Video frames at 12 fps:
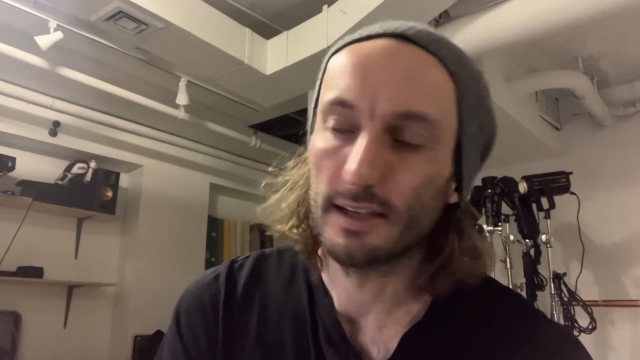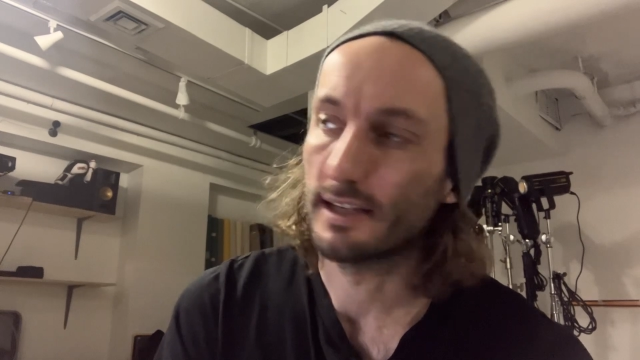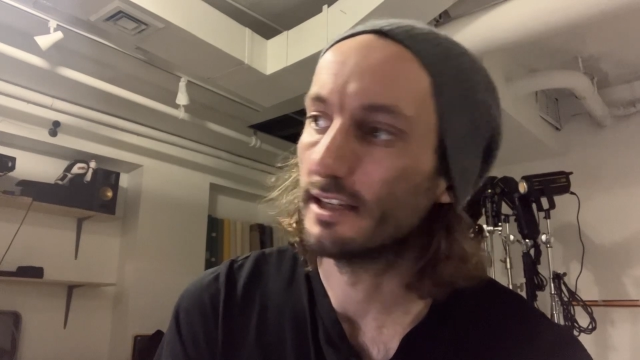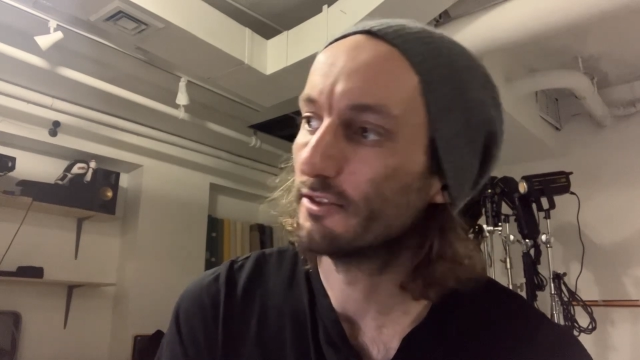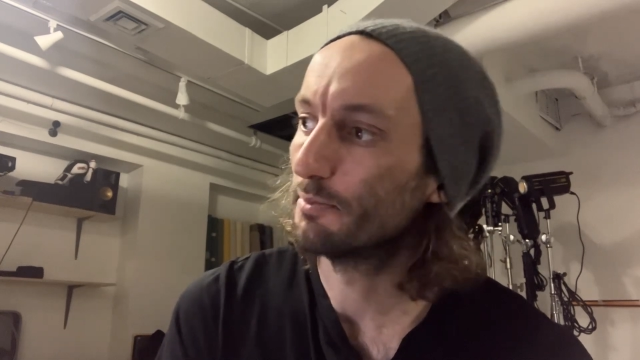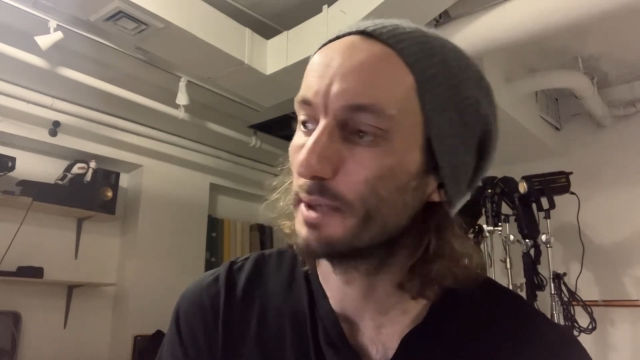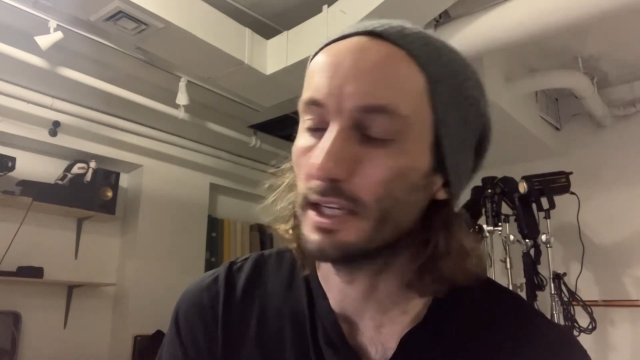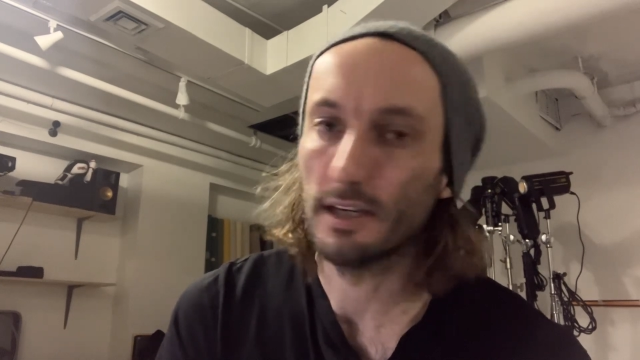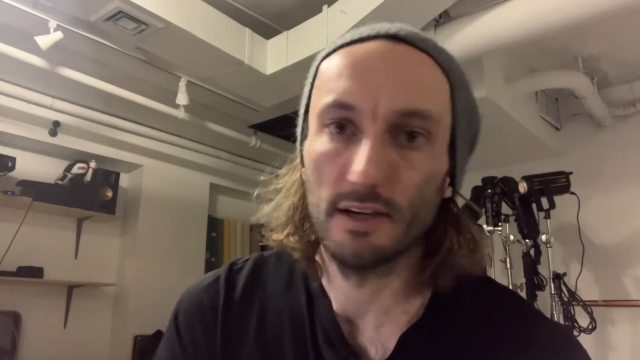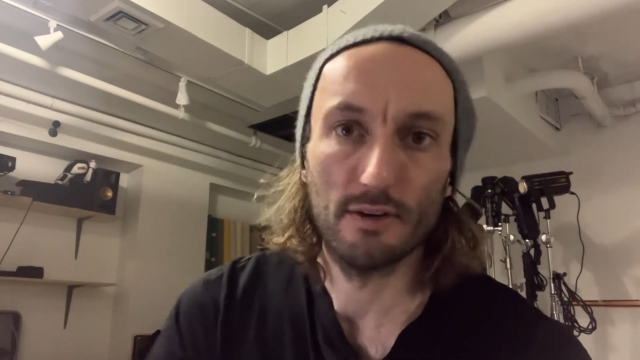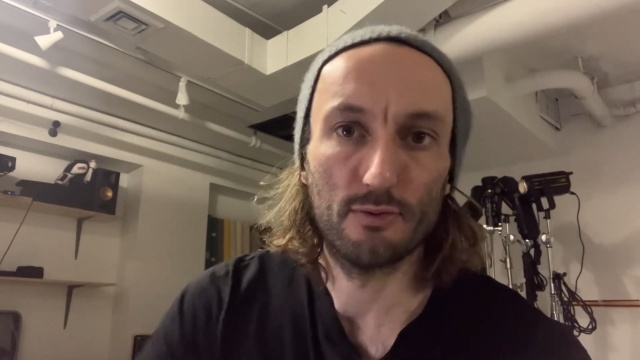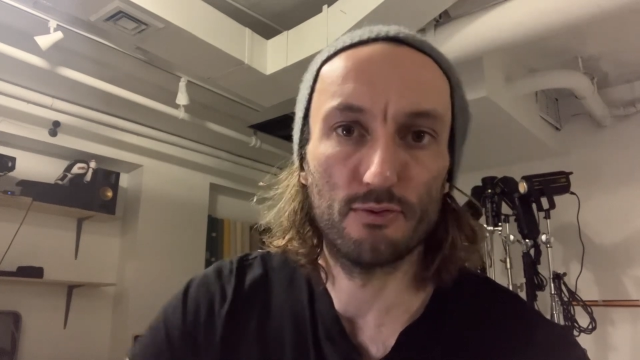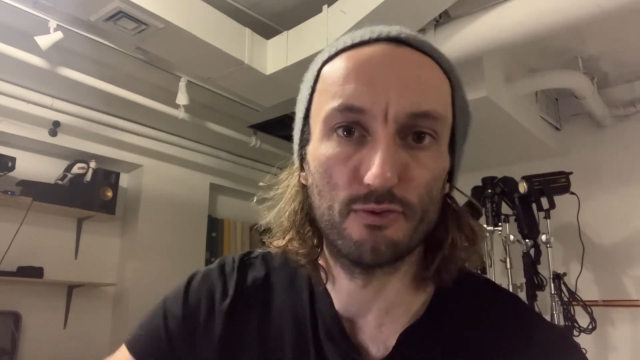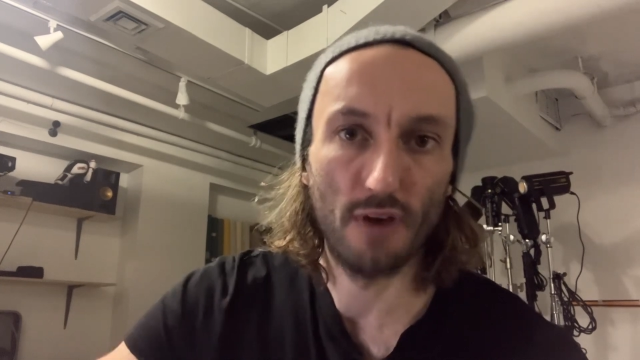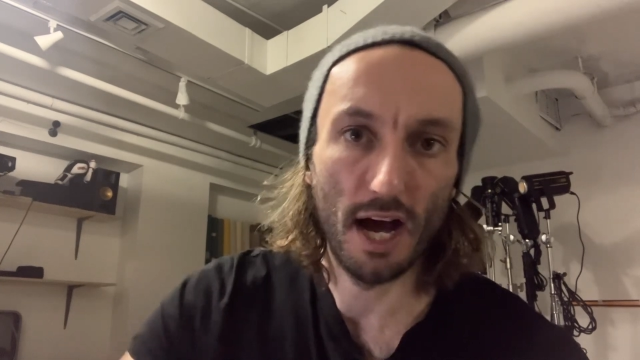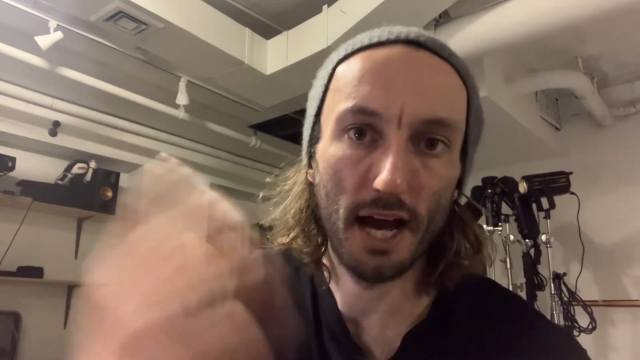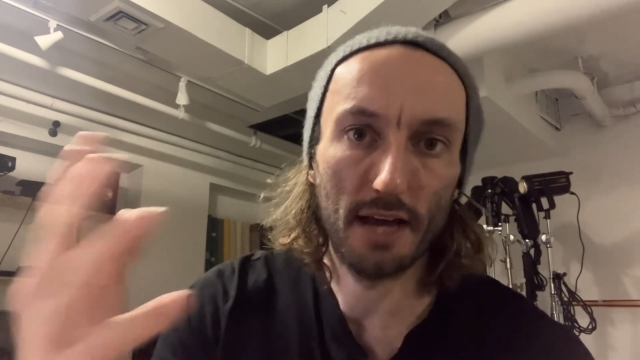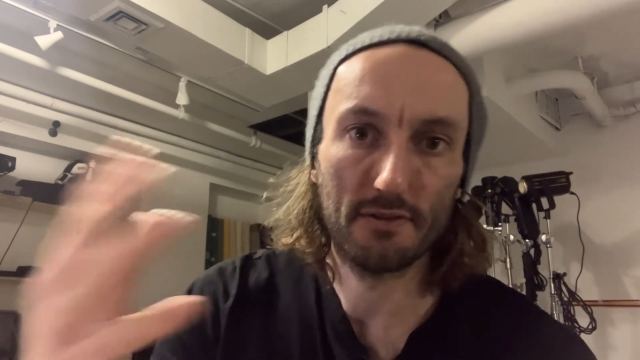Give me
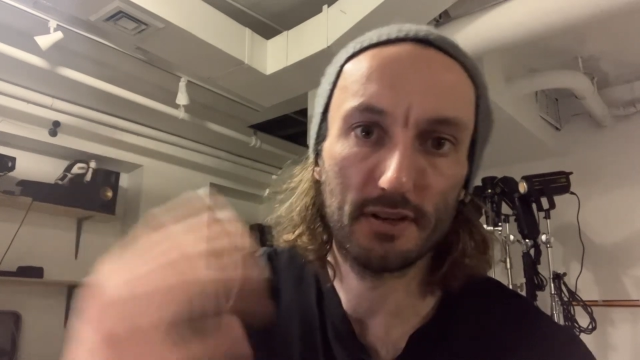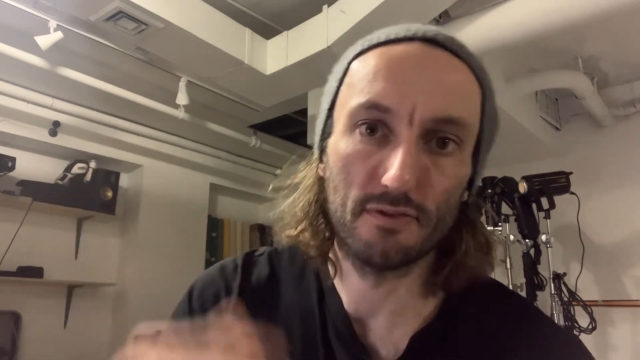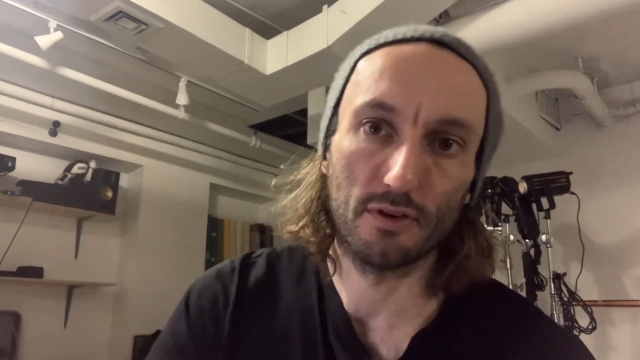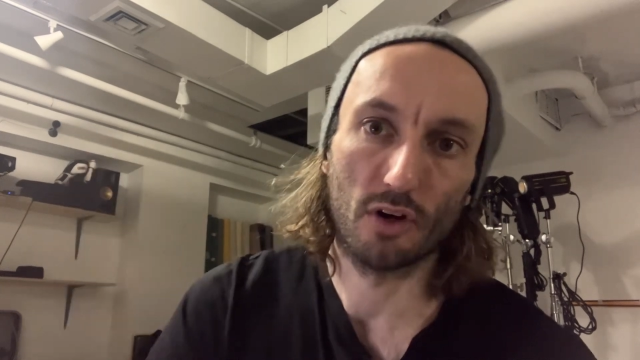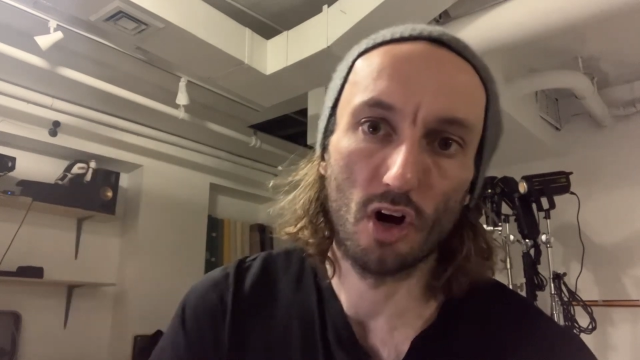5 different